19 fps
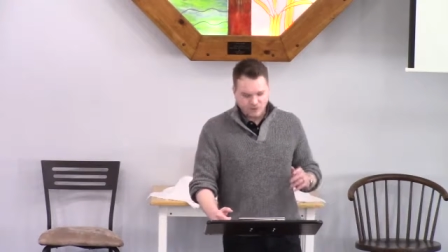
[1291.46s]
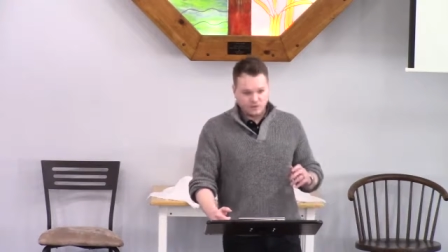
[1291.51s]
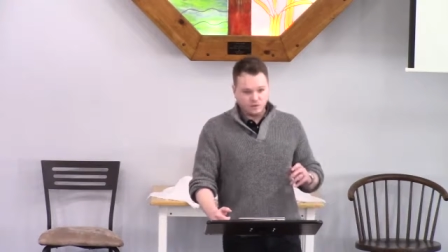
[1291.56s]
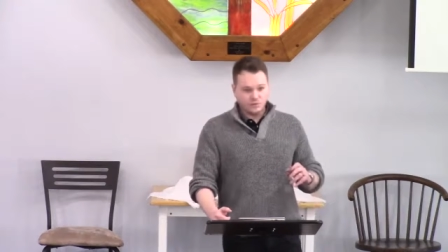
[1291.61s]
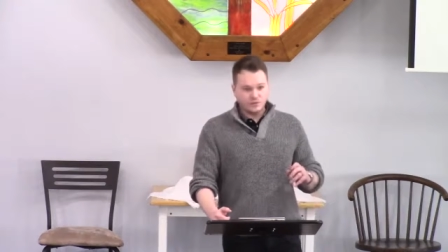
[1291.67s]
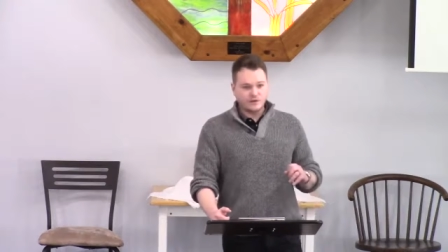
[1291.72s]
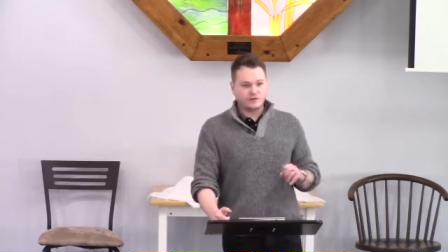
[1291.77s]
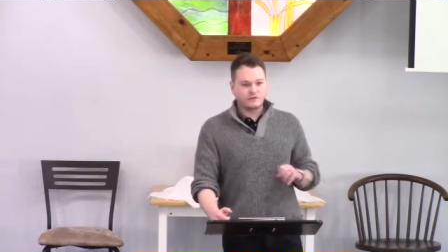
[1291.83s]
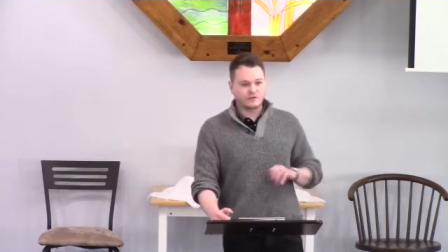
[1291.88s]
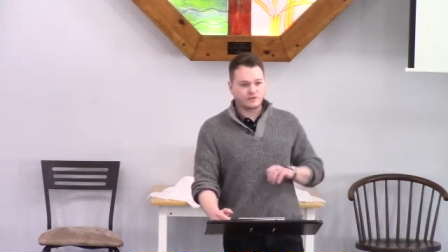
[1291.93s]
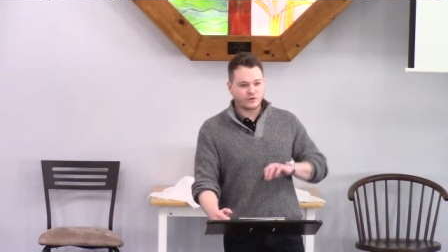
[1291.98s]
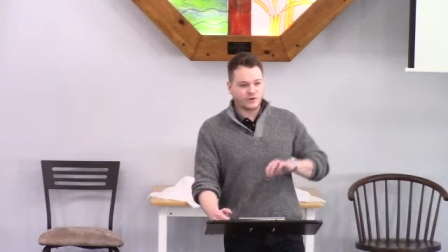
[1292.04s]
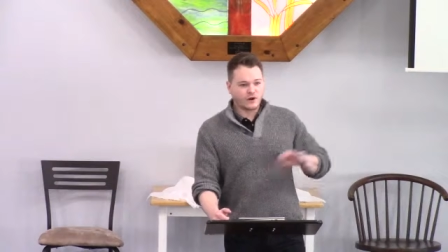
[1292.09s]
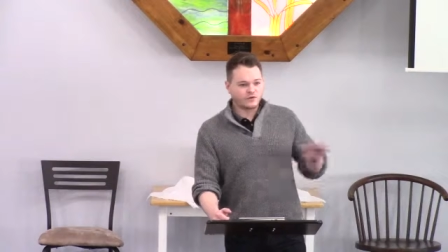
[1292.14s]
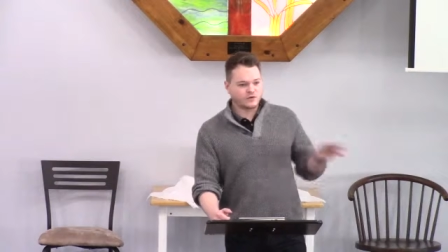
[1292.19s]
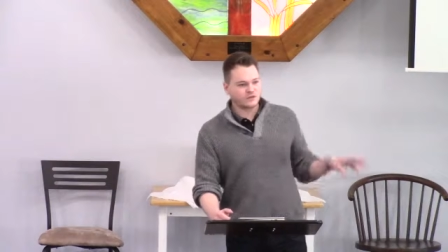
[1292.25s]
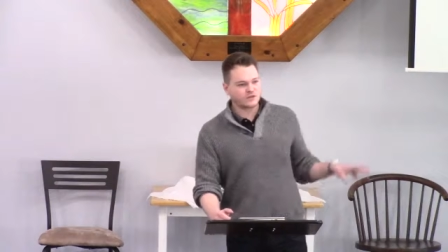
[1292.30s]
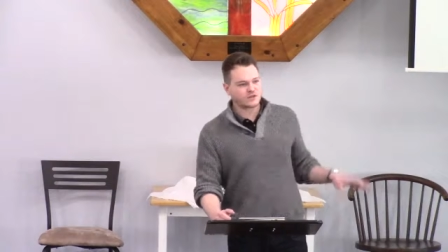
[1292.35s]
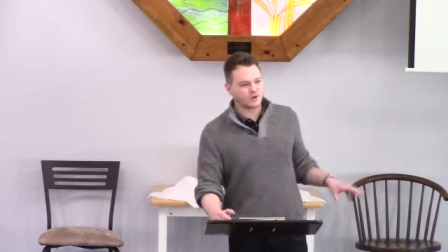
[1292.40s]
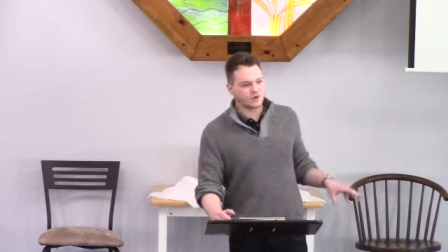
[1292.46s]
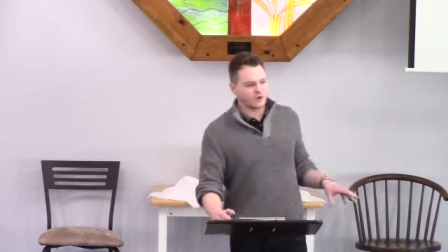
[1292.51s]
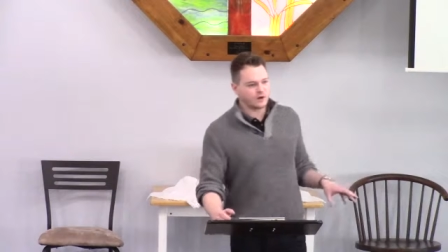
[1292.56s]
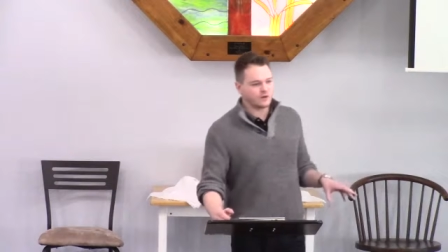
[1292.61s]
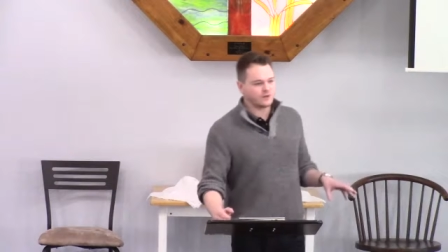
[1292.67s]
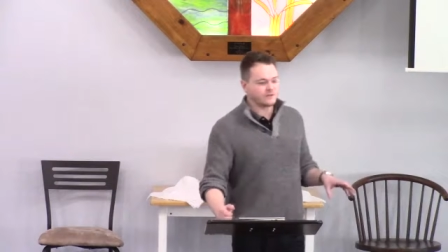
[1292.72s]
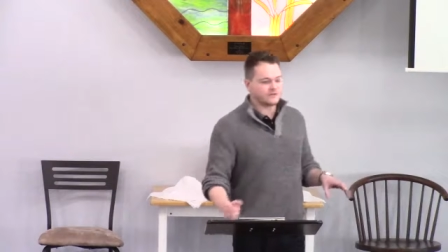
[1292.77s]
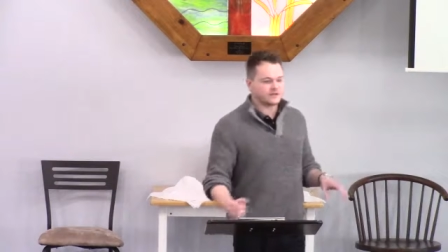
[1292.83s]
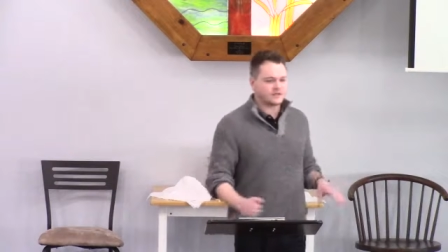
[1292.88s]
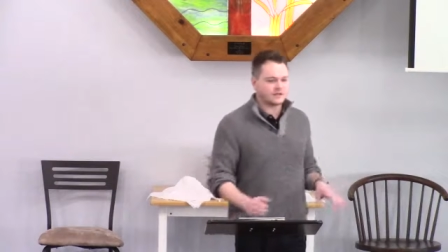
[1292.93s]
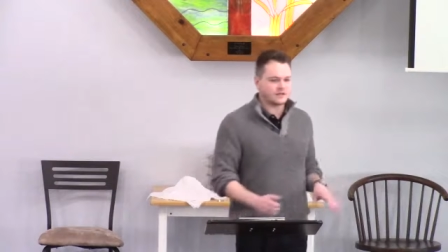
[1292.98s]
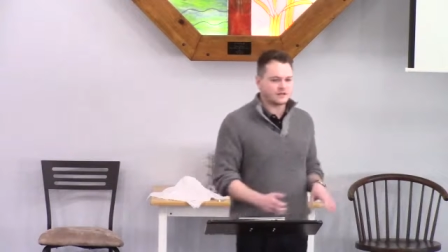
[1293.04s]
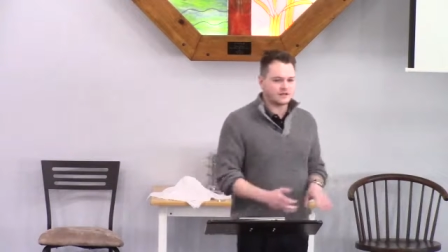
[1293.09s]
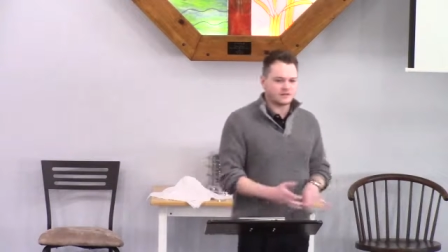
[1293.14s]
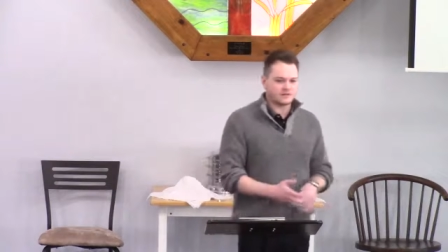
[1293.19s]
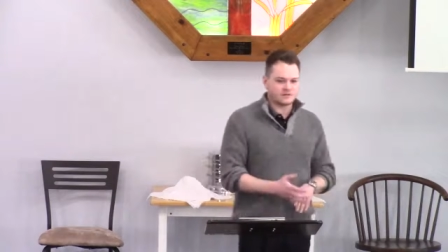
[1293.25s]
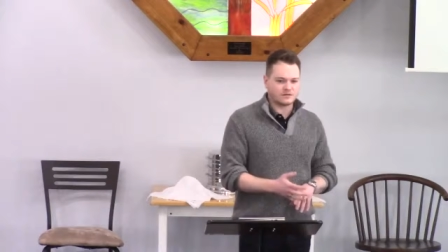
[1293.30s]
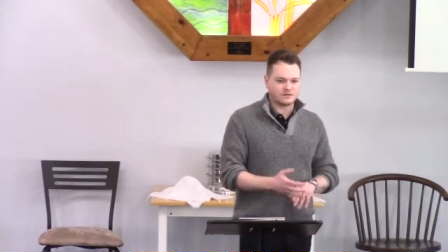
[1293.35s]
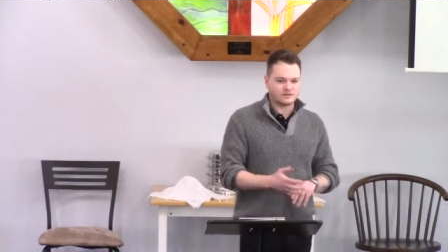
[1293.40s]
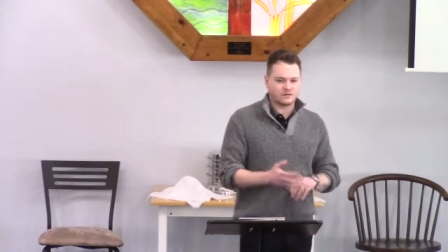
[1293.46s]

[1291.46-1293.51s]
we've throughout the story we've seen